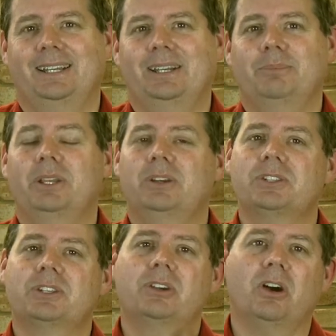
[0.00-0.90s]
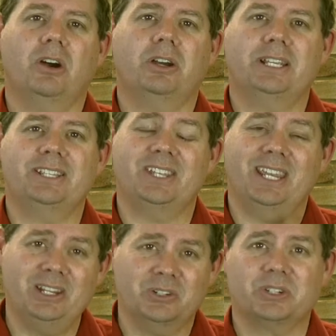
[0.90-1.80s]
Because God is
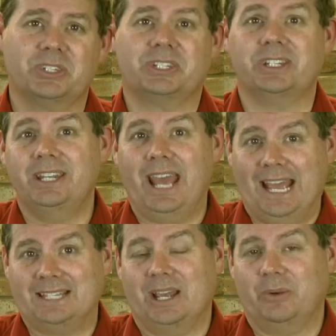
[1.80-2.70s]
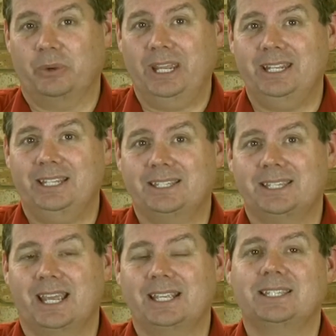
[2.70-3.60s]
interested, as our reading
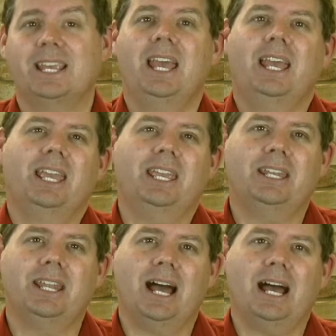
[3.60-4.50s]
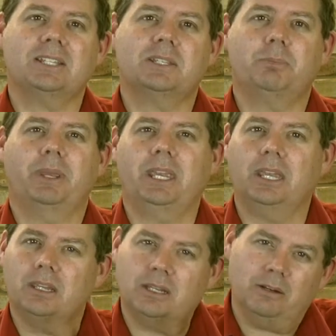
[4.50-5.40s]
says, in us
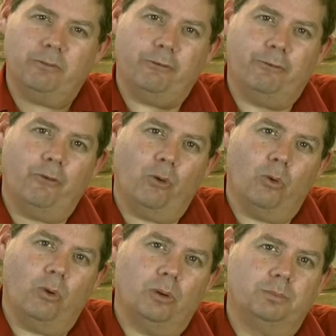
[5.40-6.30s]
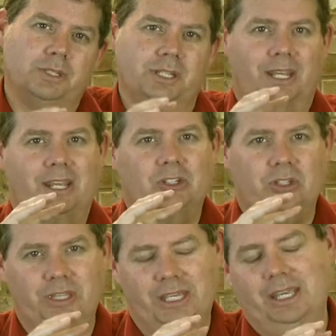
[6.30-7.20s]
being conformed
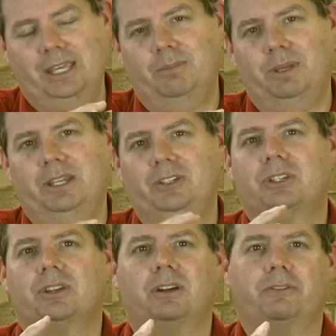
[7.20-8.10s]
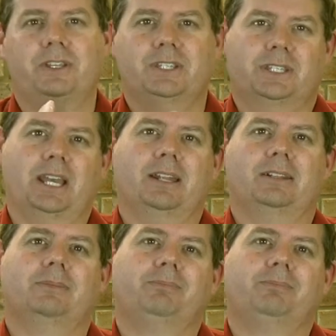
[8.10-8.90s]
to the image of His Son.